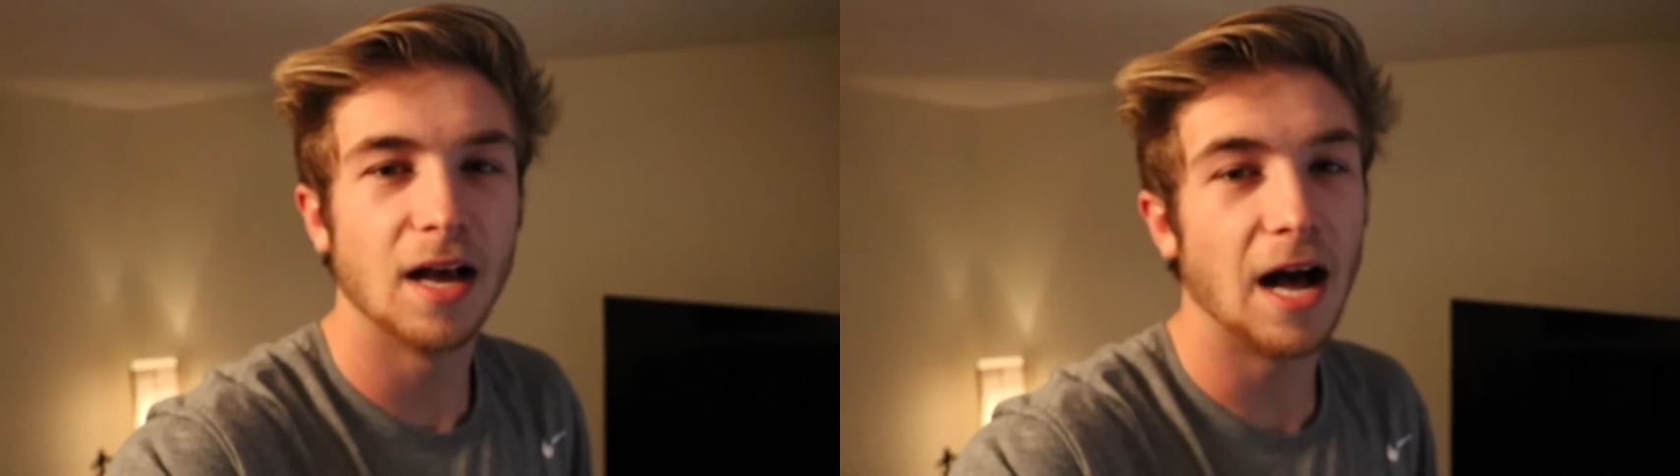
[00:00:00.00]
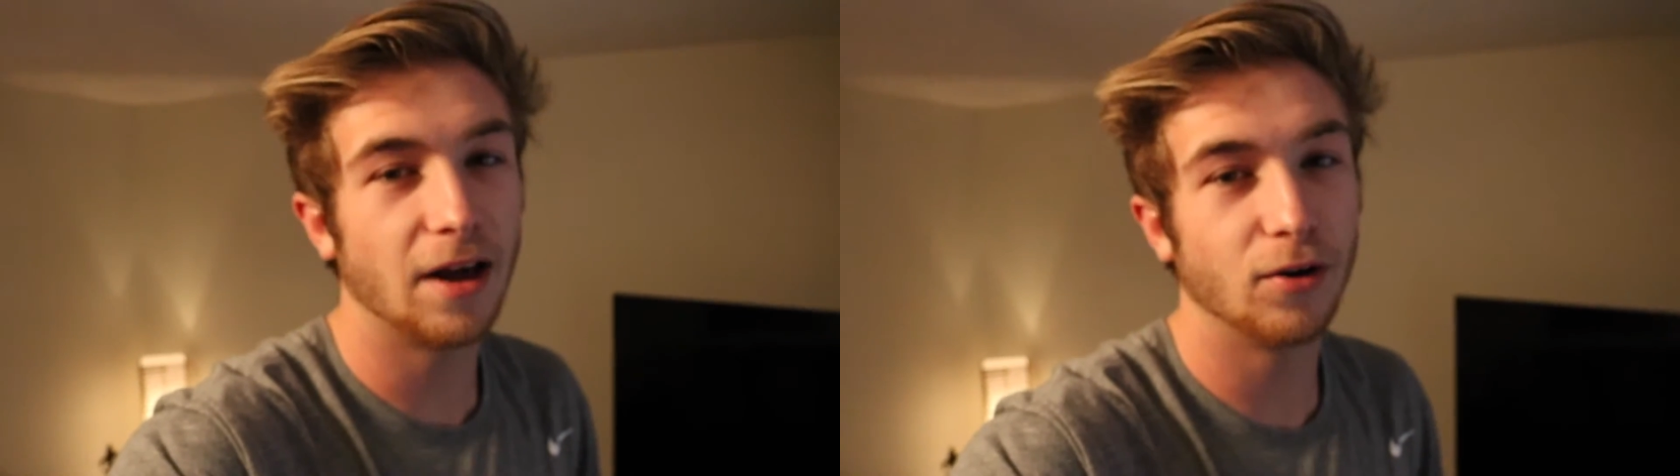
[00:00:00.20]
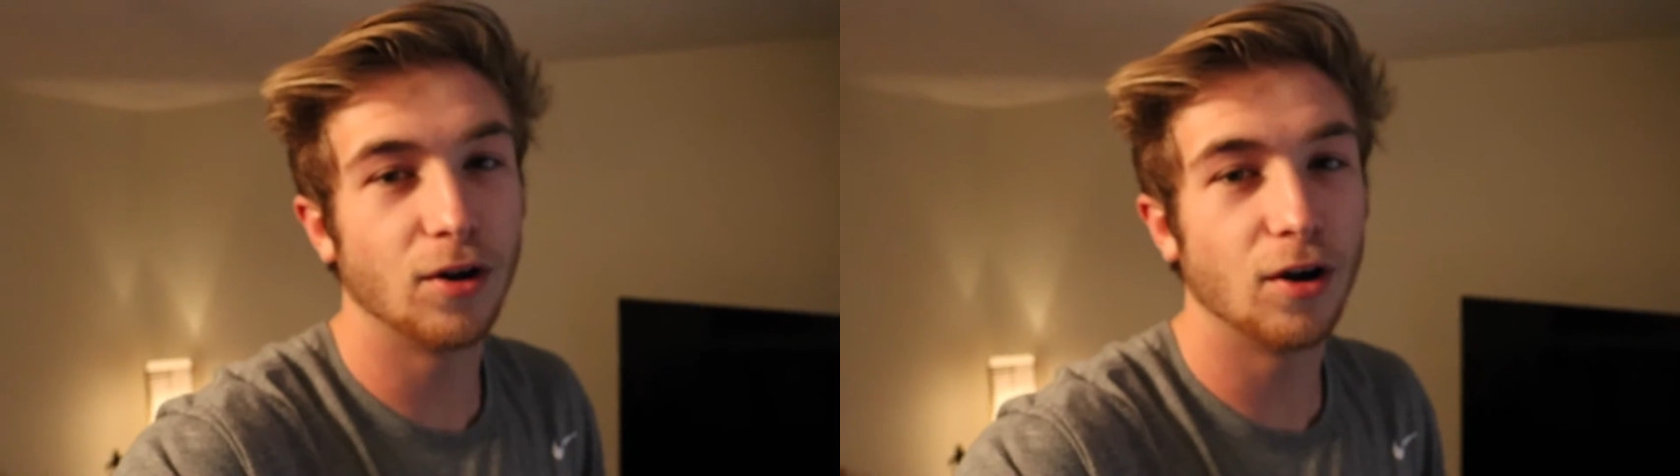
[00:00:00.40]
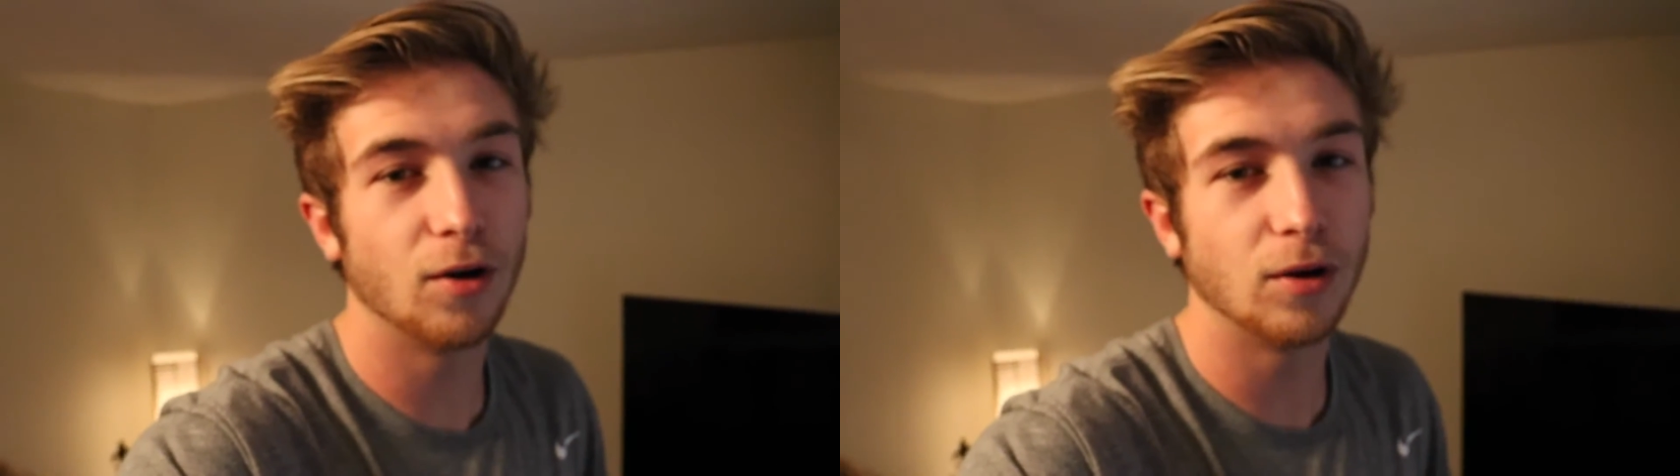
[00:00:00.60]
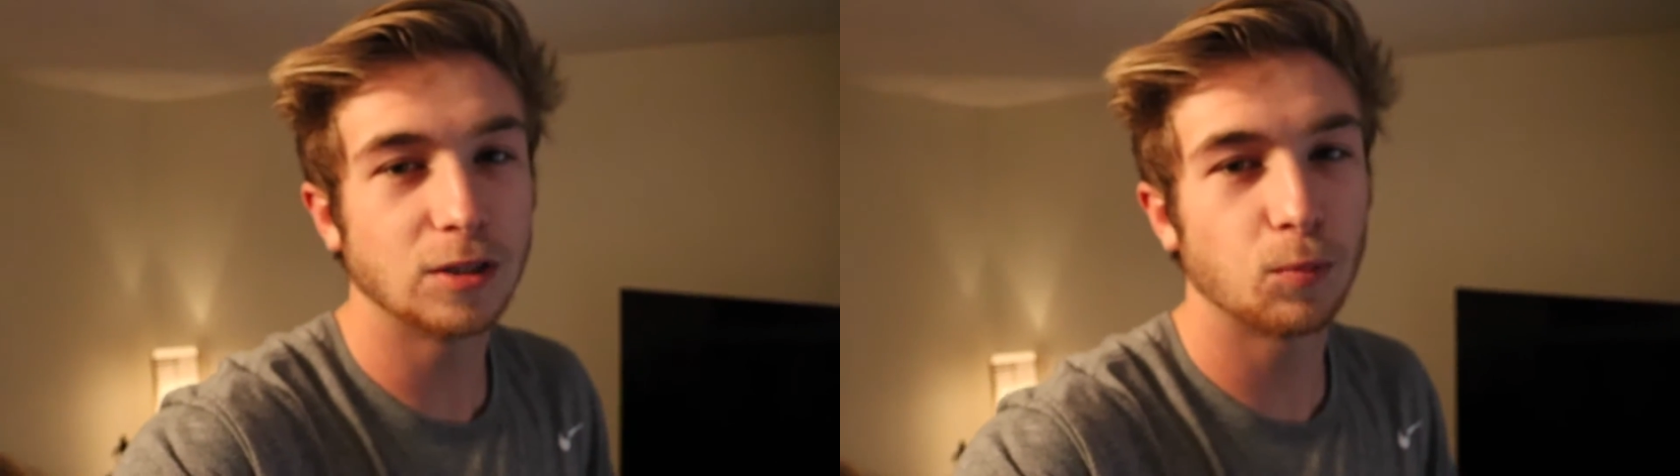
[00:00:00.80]
I don't
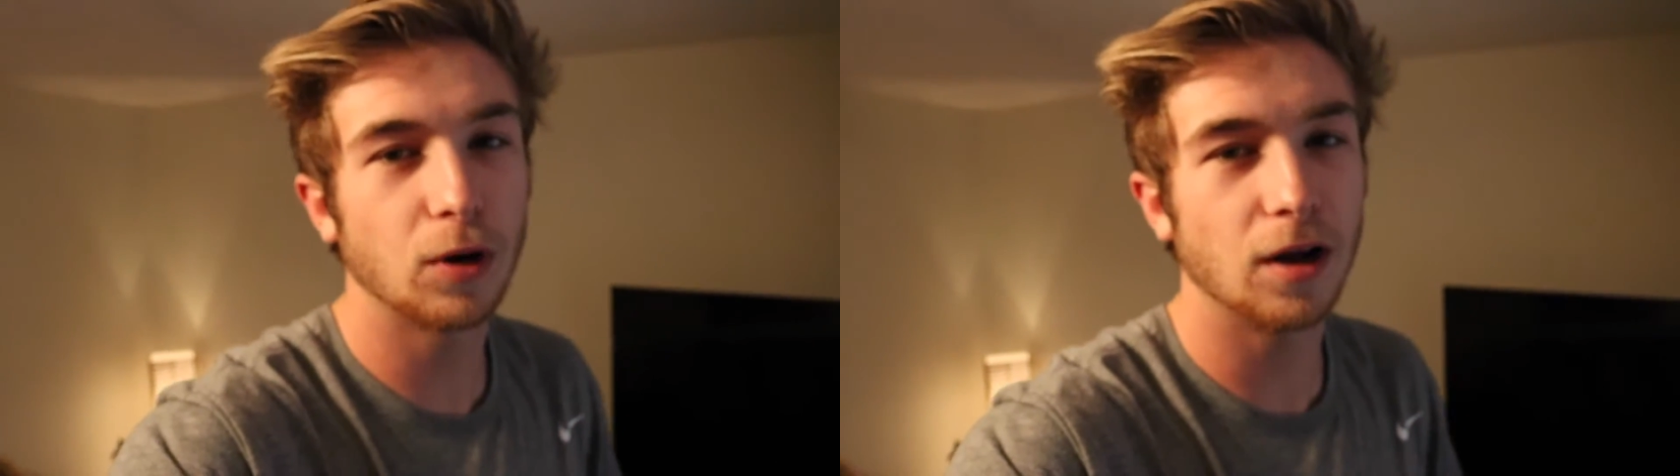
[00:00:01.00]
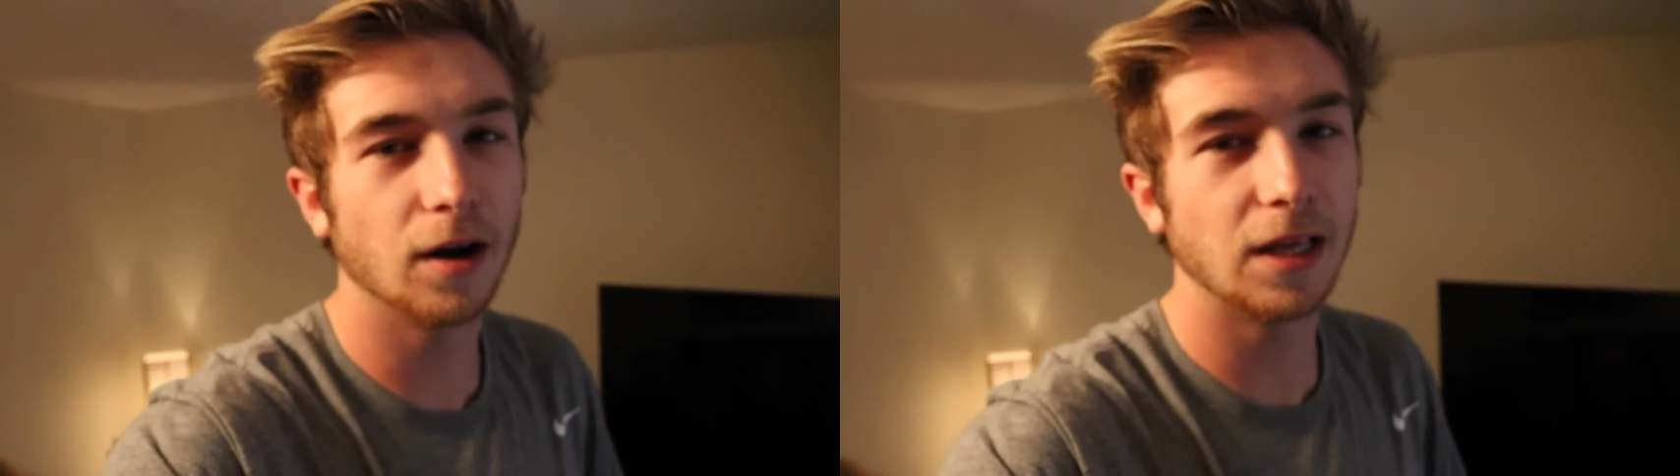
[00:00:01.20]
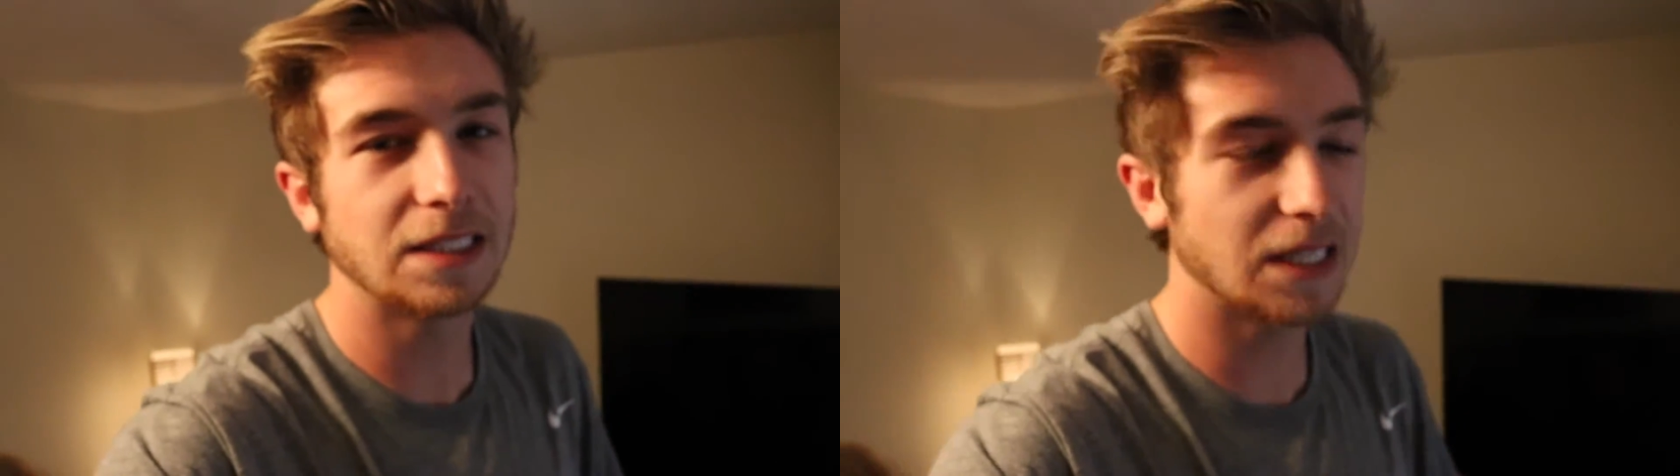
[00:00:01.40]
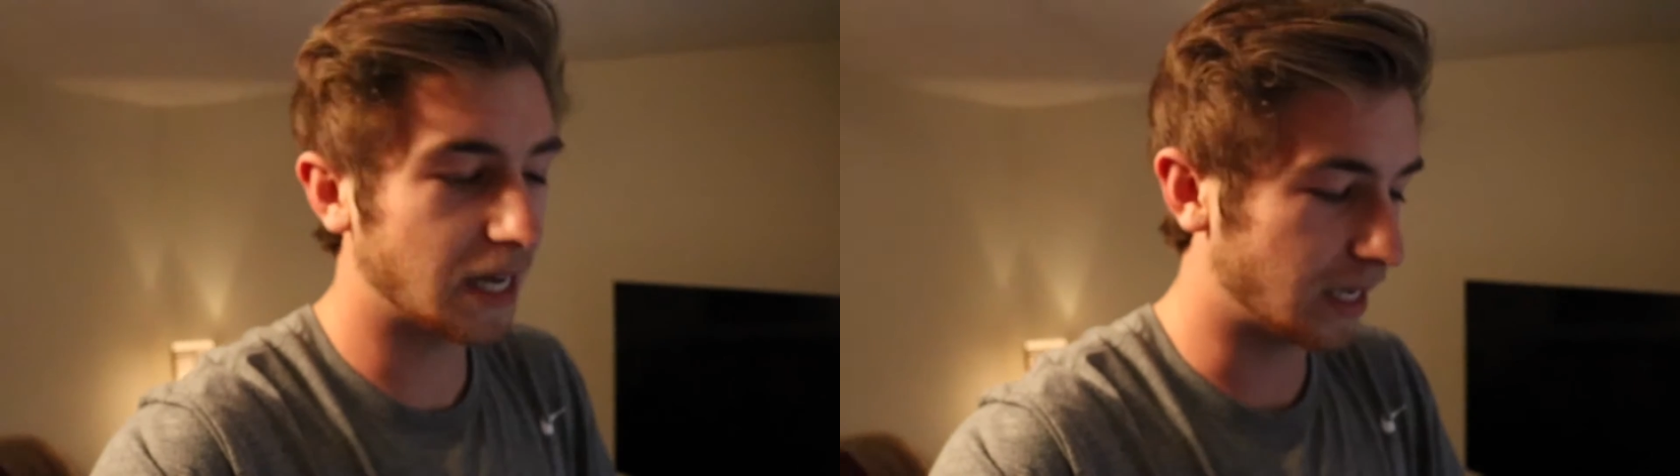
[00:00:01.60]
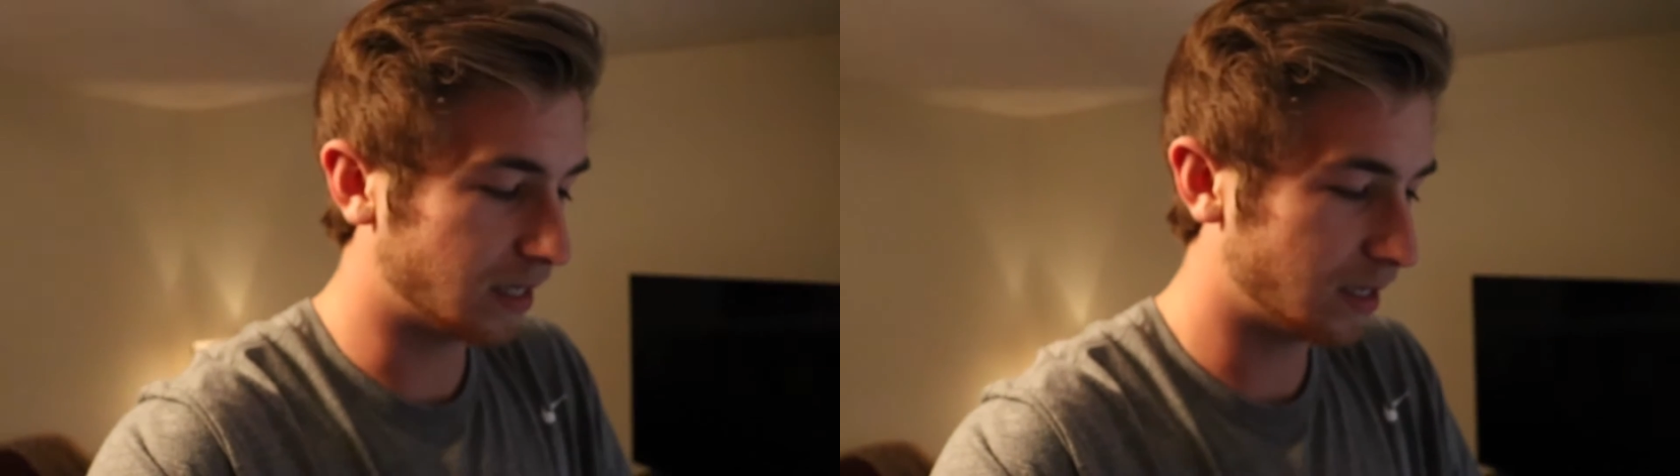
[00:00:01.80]
know. It's pretty early. It's
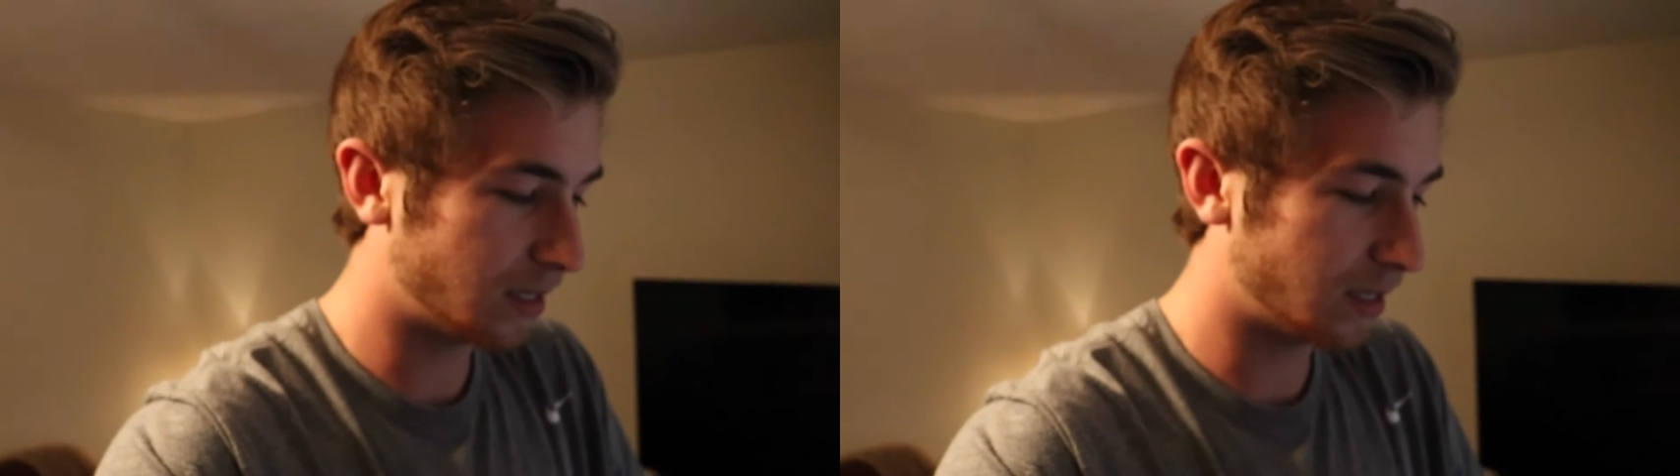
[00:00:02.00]
like